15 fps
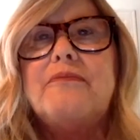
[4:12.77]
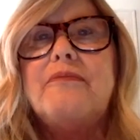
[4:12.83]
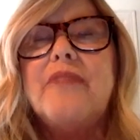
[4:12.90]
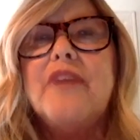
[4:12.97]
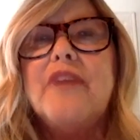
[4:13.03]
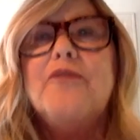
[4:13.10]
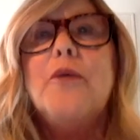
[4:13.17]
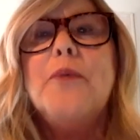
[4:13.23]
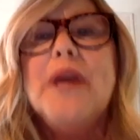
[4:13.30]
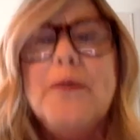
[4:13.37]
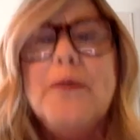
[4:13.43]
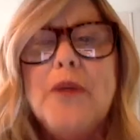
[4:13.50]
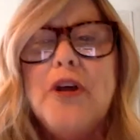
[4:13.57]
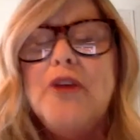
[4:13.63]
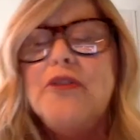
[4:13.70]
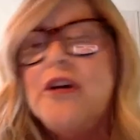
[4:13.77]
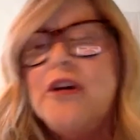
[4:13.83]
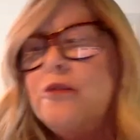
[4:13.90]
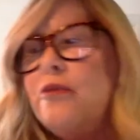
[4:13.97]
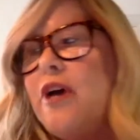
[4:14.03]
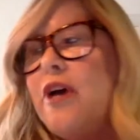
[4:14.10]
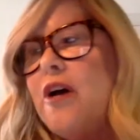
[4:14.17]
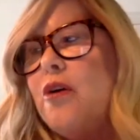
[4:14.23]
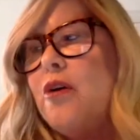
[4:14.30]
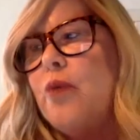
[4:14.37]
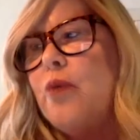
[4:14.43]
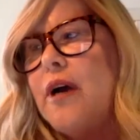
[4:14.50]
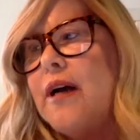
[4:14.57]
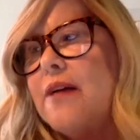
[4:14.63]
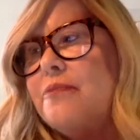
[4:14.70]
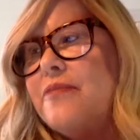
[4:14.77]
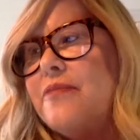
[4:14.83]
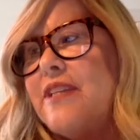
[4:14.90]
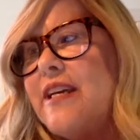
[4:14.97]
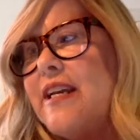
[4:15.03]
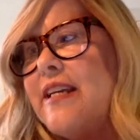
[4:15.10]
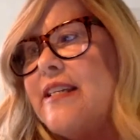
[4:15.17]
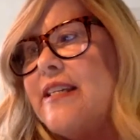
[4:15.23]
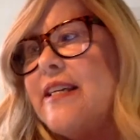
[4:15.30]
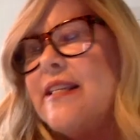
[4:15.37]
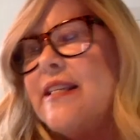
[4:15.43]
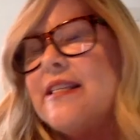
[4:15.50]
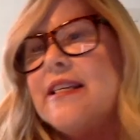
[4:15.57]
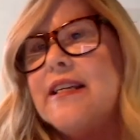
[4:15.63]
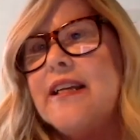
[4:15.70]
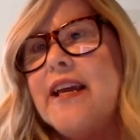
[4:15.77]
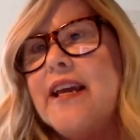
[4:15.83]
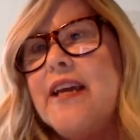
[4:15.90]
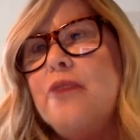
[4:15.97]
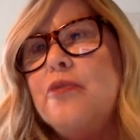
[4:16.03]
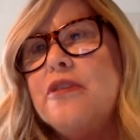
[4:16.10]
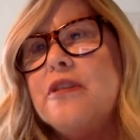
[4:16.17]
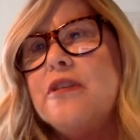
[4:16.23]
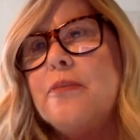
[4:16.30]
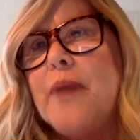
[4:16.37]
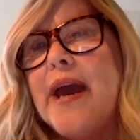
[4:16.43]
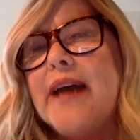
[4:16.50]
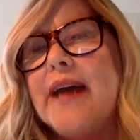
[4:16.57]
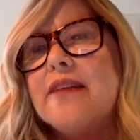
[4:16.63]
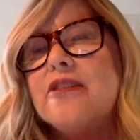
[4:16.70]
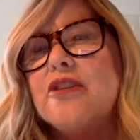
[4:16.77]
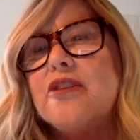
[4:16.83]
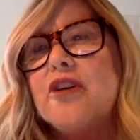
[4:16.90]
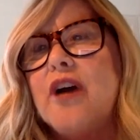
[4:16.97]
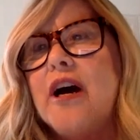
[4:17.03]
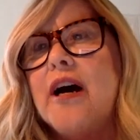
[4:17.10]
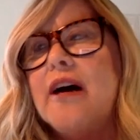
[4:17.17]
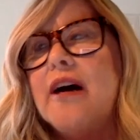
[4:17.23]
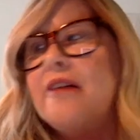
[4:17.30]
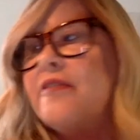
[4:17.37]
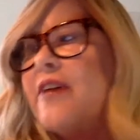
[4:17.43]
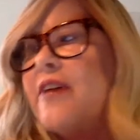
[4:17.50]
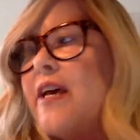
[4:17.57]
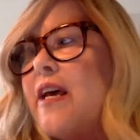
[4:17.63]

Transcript: For people who don't know, um, Denny Denson, he was the pastor of